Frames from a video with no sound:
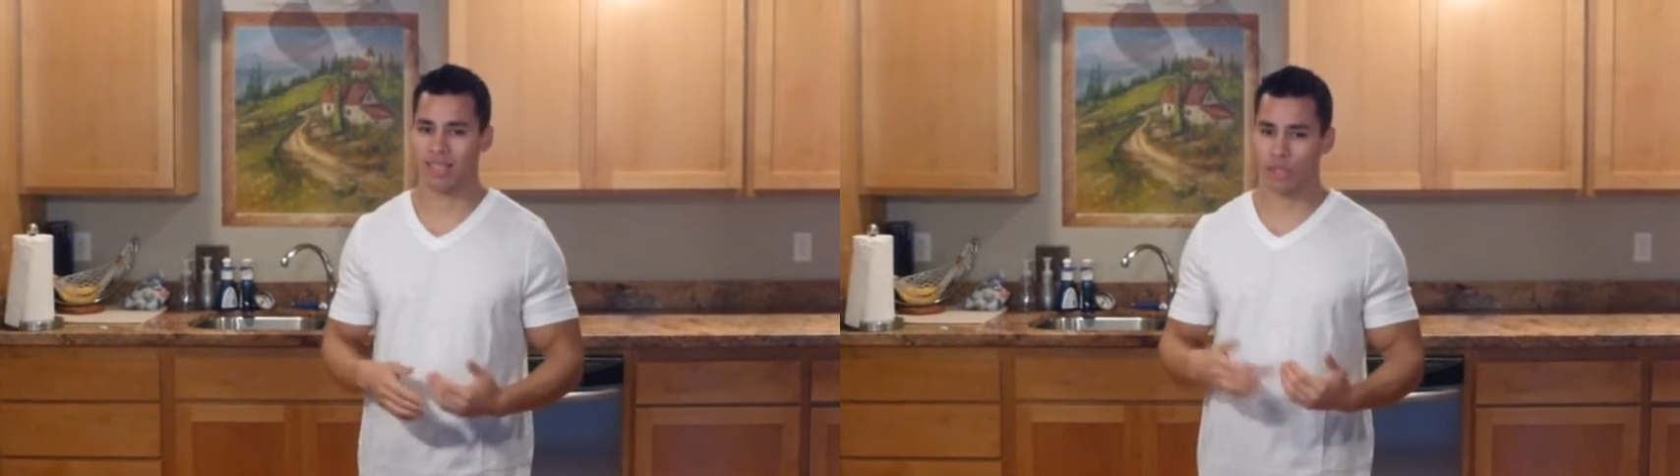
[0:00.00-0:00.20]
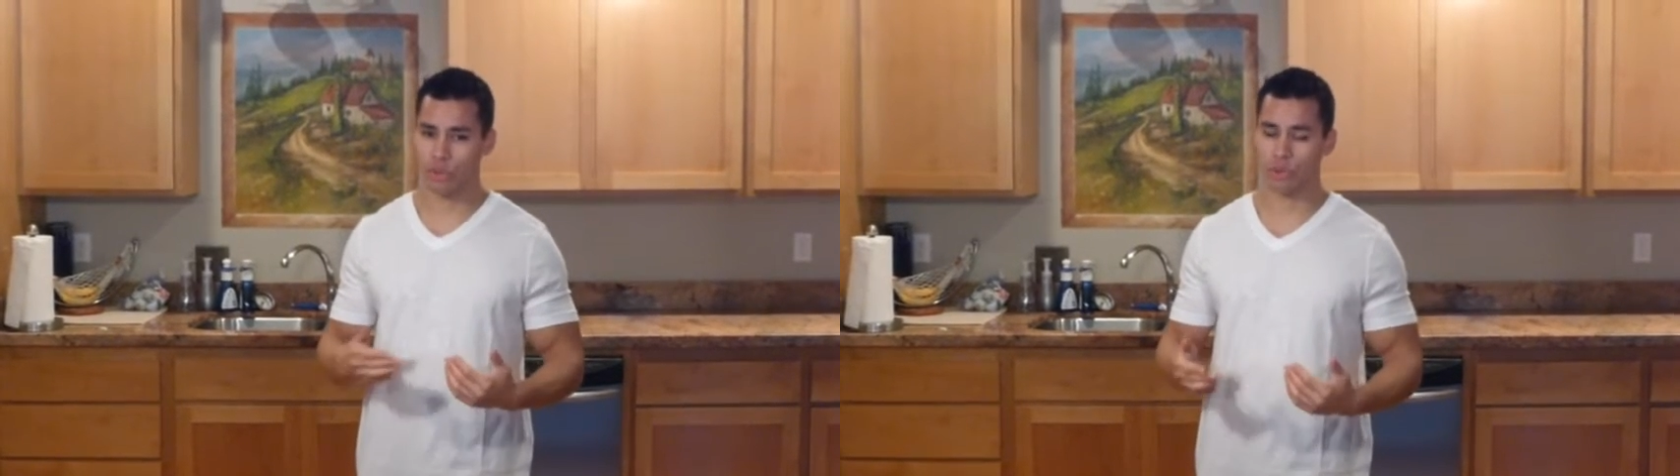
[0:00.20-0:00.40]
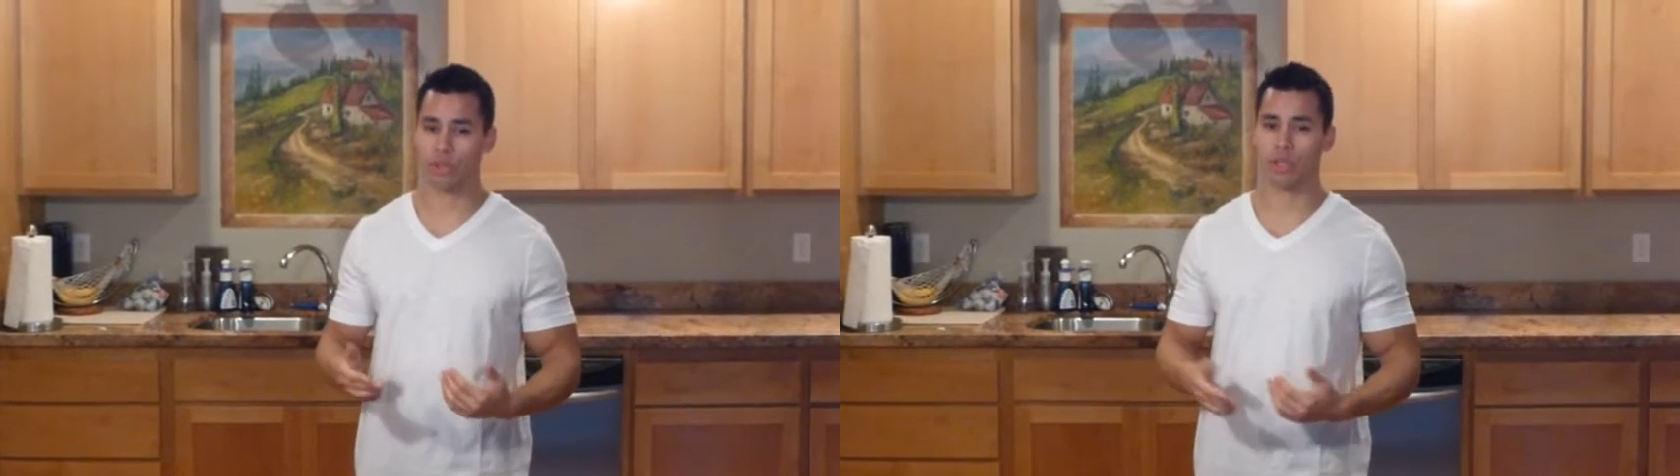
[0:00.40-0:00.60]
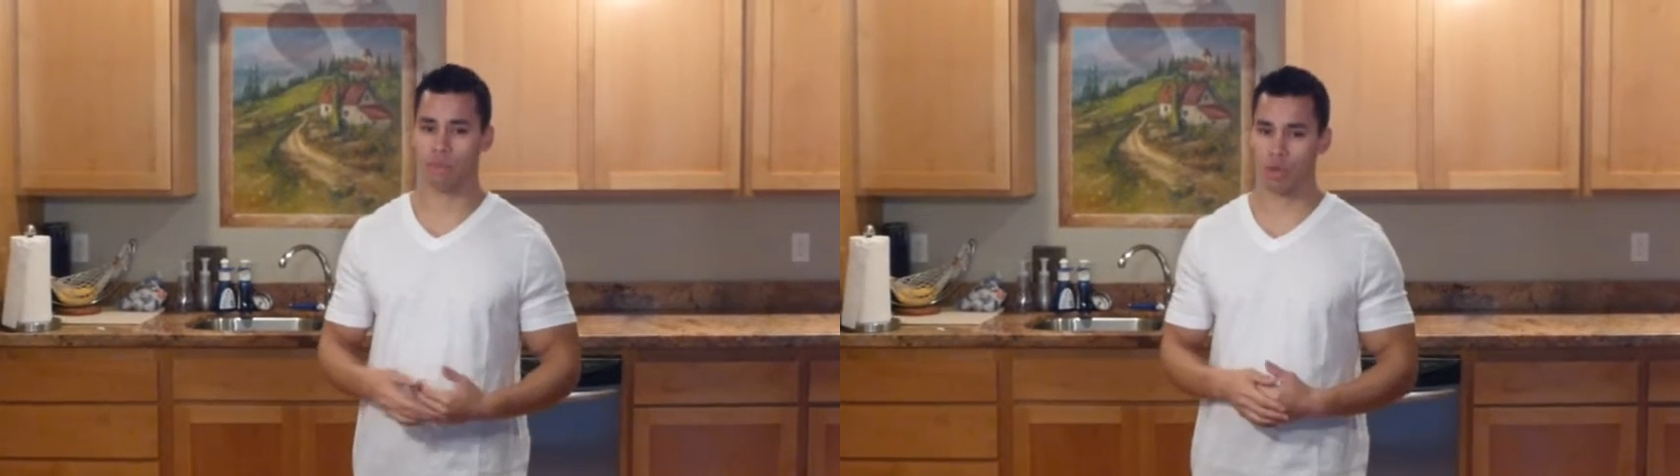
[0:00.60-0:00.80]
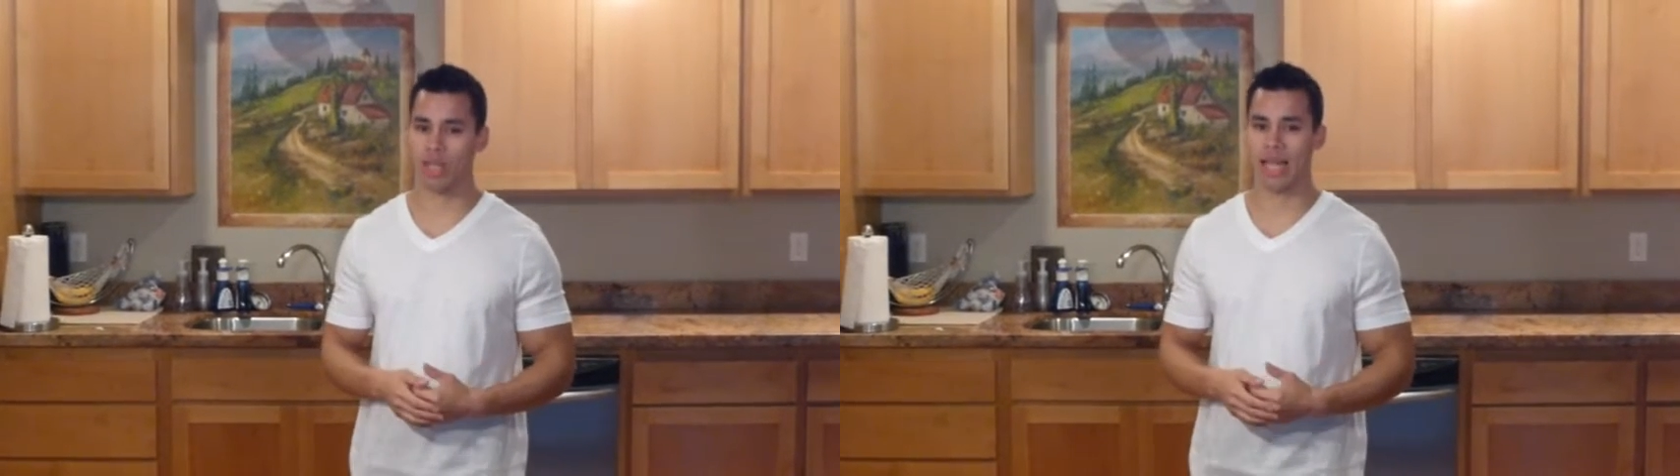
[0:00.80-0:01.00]
usually
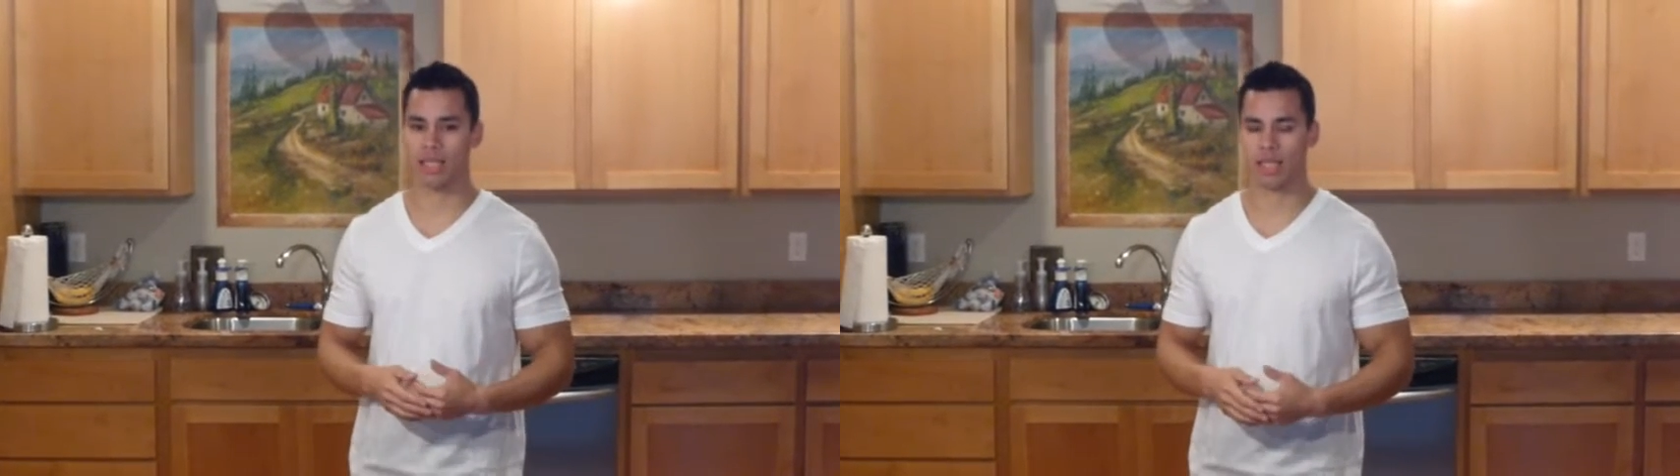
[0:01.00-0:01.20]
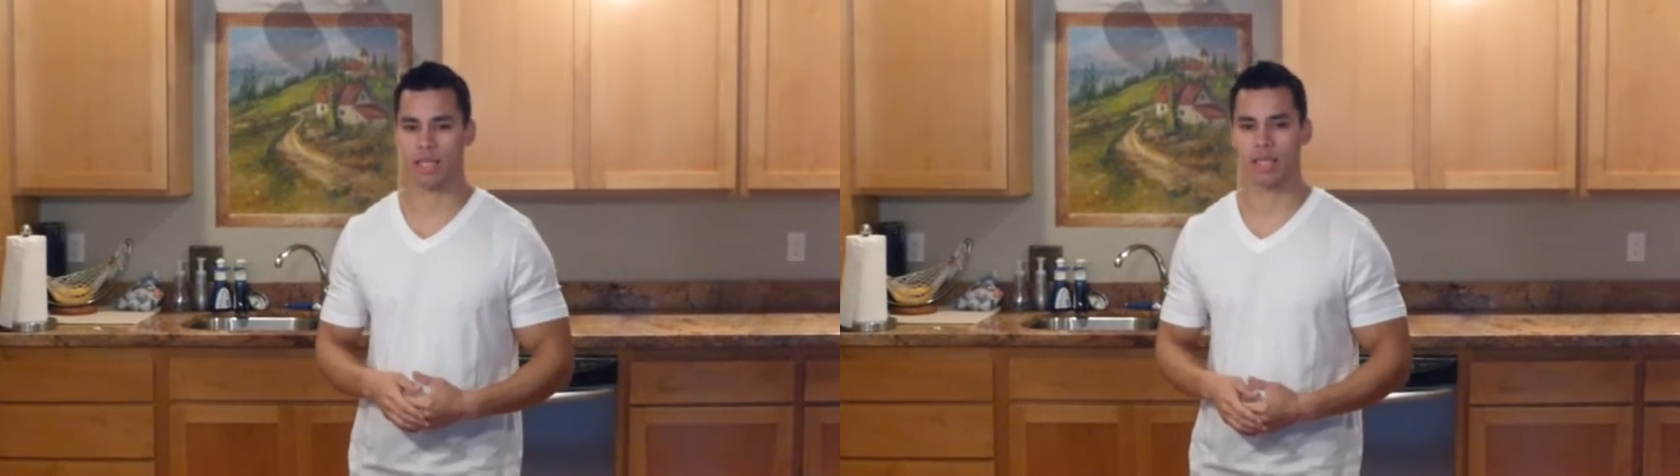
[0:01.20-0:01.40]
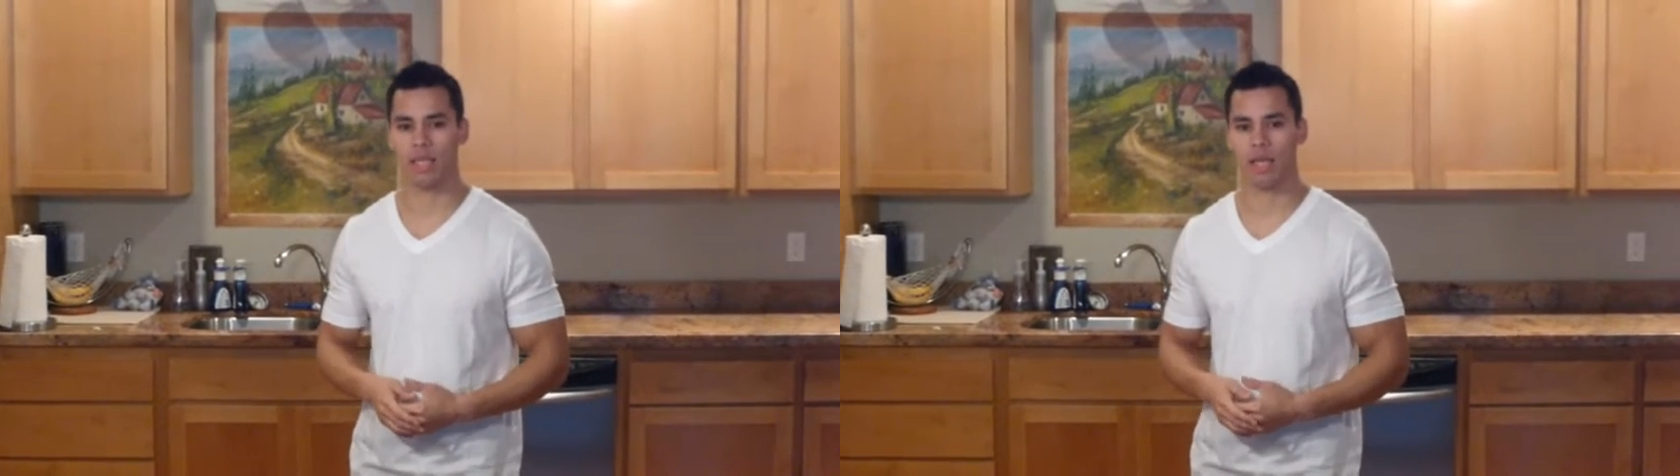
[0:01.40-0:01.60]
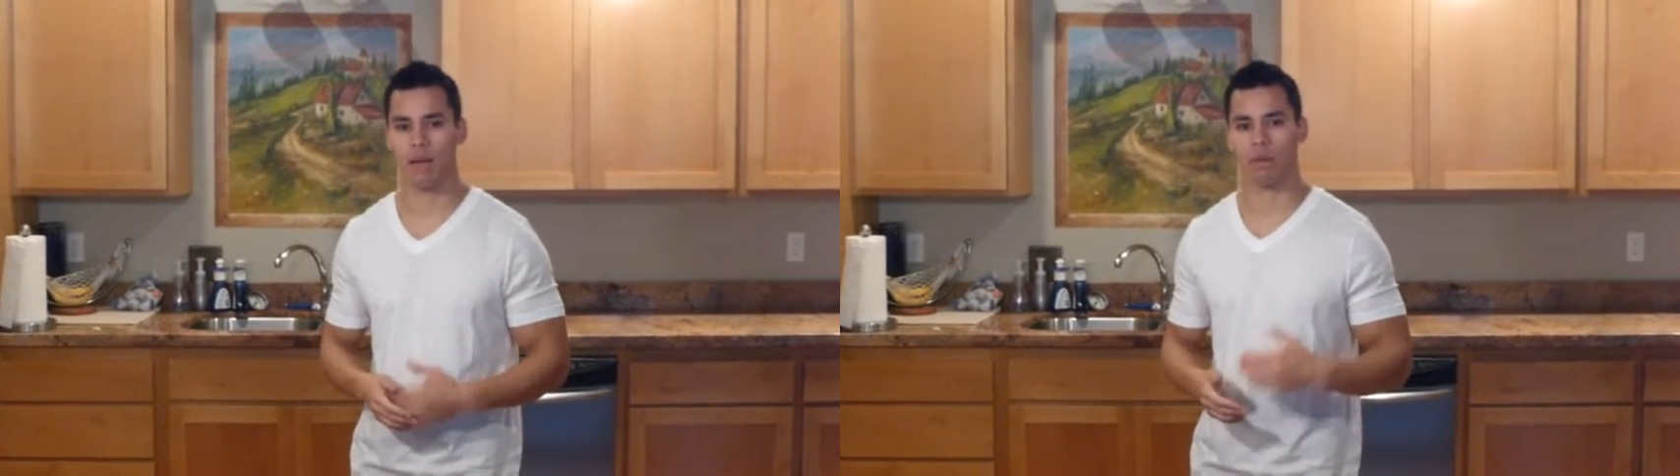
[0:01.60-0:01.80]
more like 60.